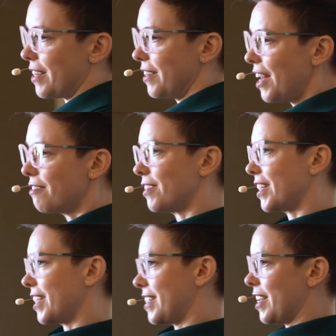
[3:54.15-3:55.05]
and
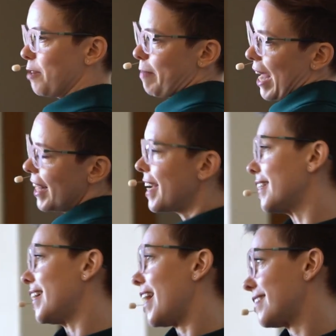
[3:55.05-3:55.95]
lovely and take ballet
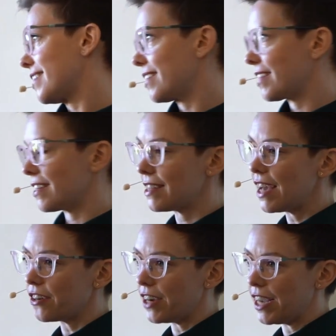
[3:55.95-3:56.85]
classes,
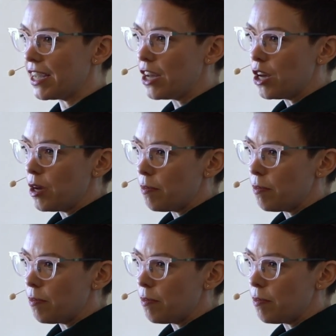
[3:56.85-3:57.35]
etc.